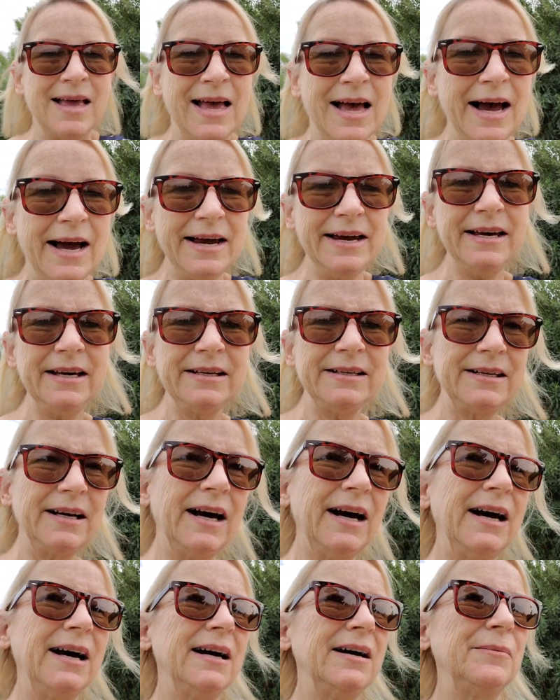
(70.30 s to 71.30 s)
I had
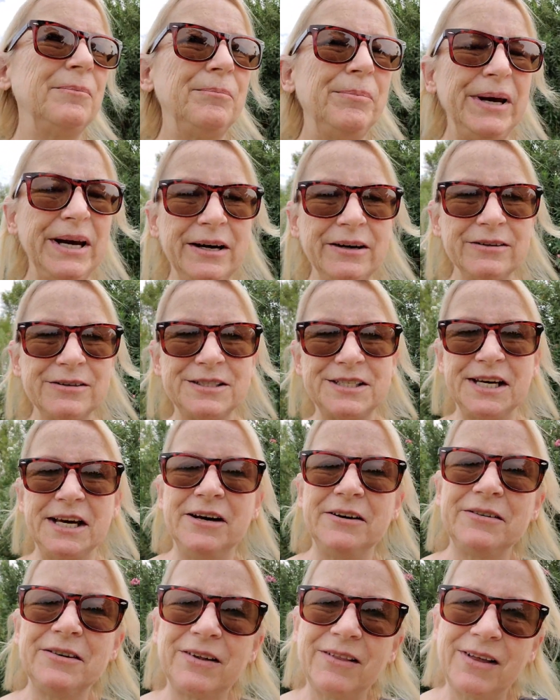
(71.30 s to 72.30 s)
uh, pared
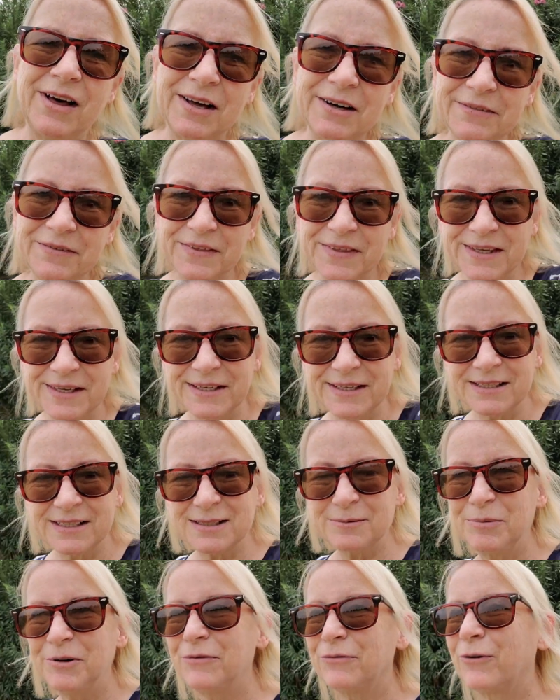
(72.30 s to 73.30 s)
down a lot of
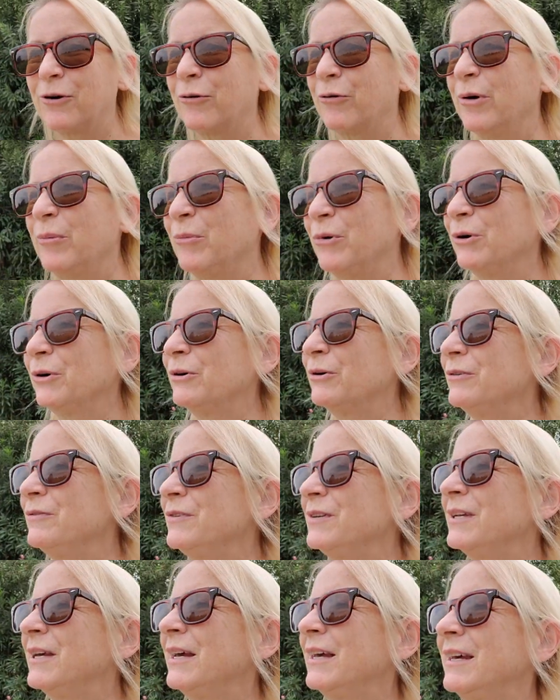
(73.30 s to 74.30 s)
things before we
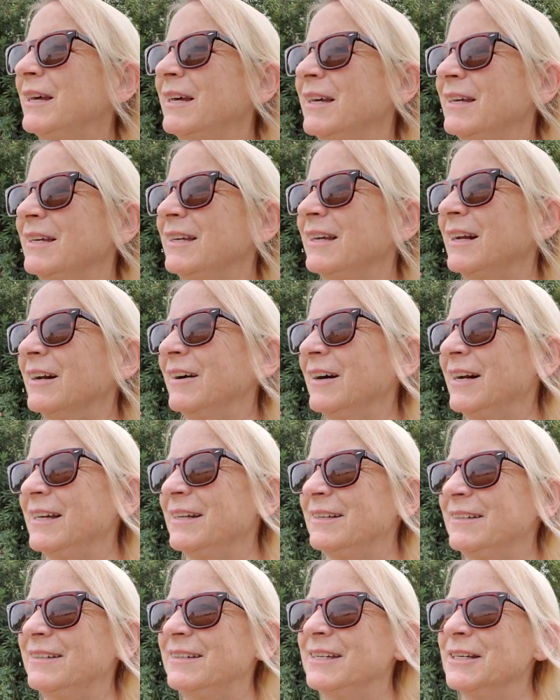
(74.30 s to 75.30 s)
moved. You know, I
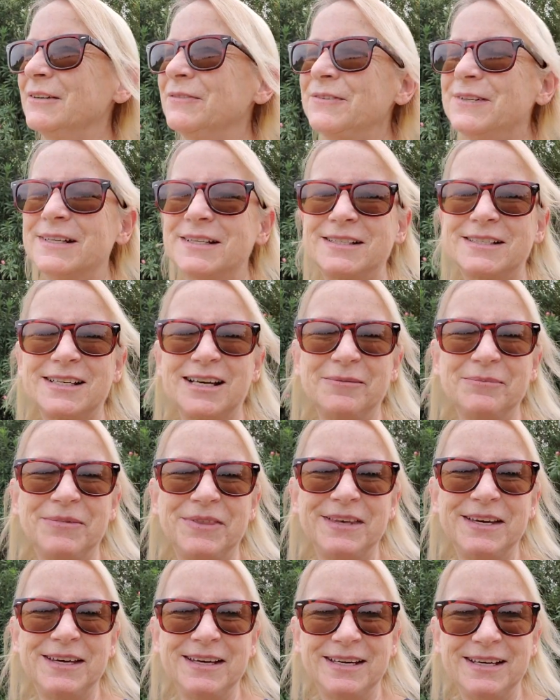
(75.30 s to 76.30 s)
gifted some
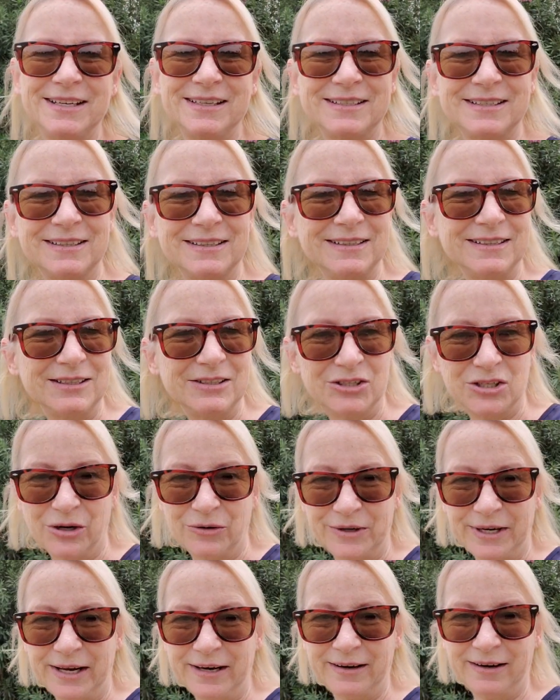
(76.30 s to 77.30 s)
things and then
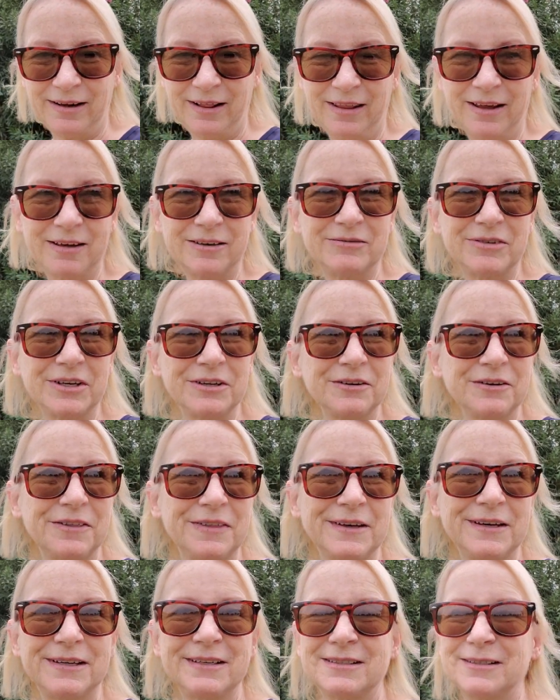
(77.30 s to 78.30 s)
donated a lot of other
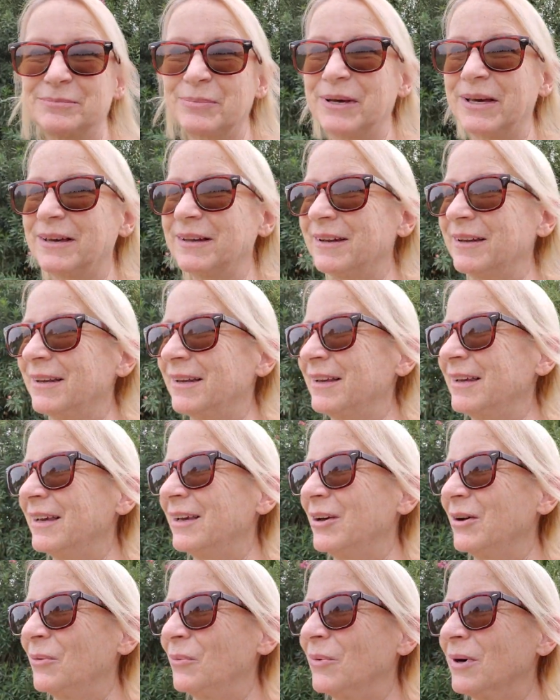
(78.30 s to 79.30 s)
things. But
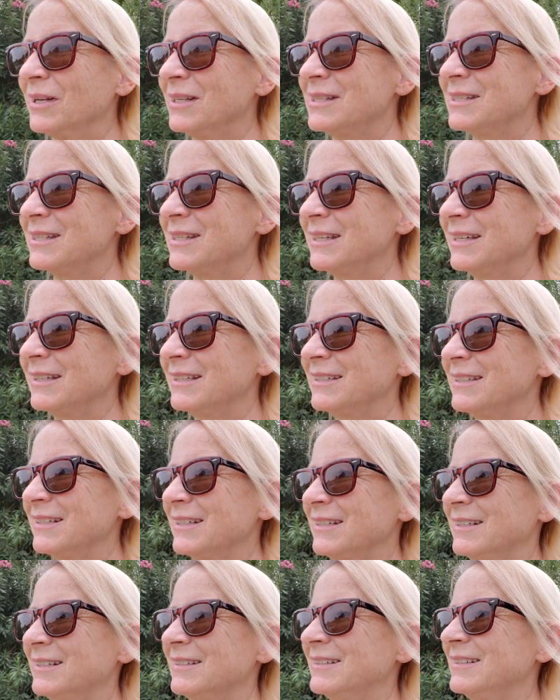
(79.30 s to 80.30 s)
once that
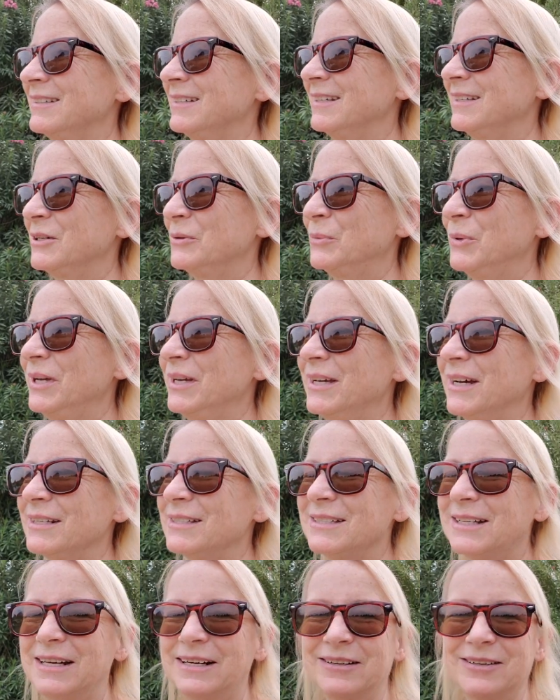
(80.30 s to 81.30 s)
uh, we got
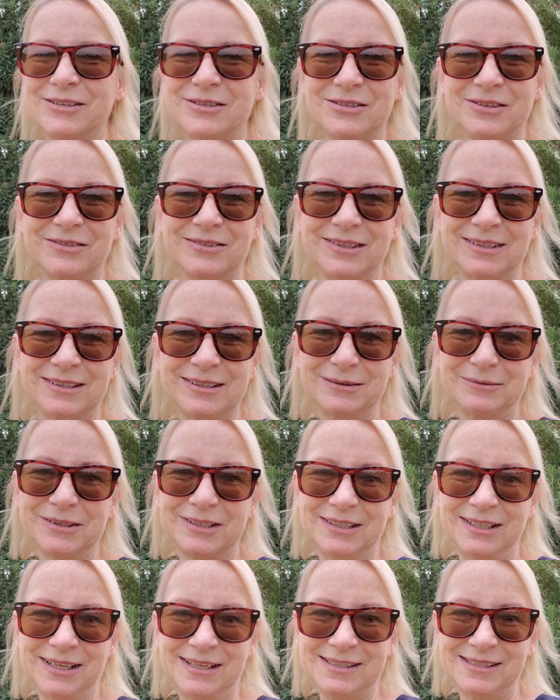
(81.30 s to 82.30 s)
to Arizona, I
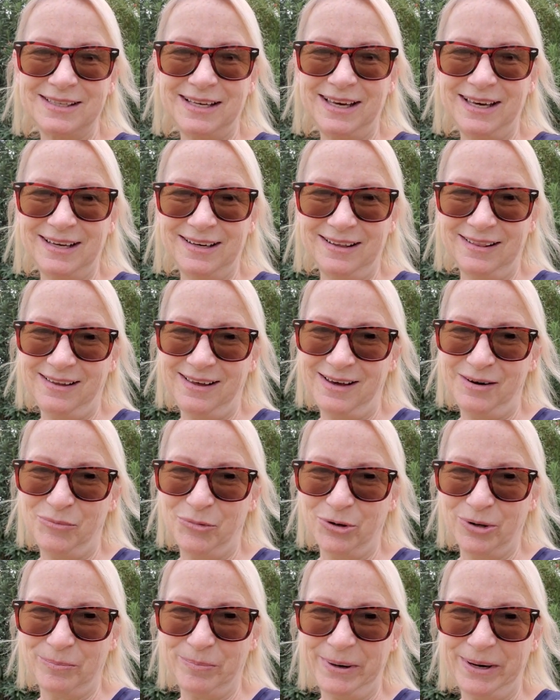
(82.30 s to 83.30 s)
realized I had a lot
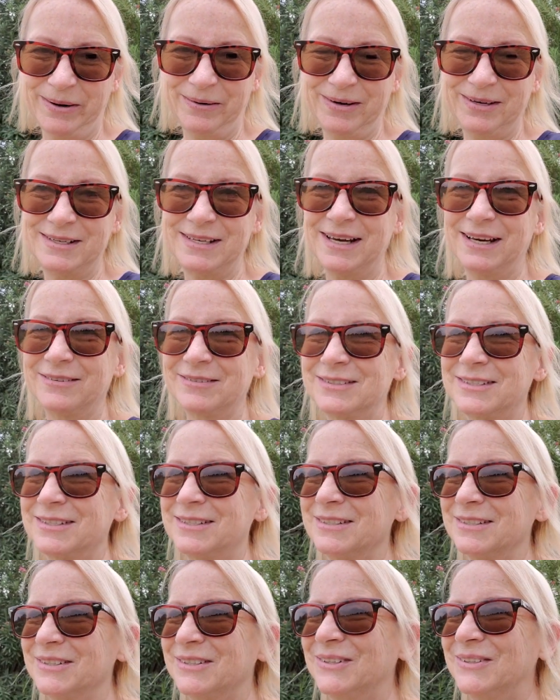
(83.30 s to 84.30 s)
more paring down to
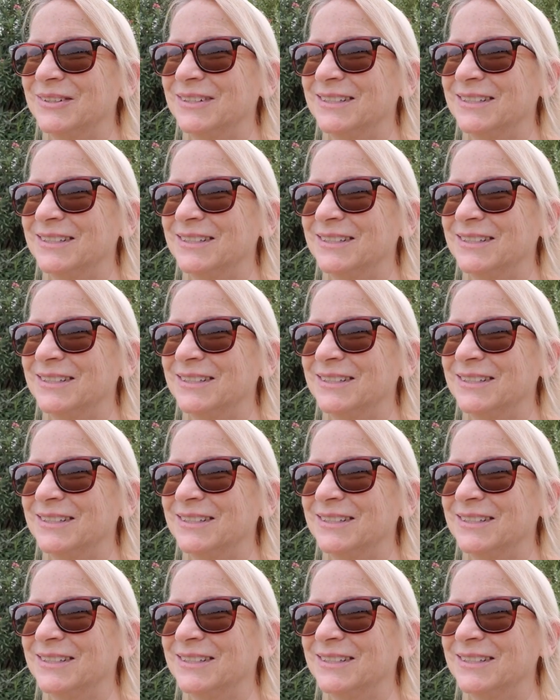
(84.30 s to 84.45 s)
do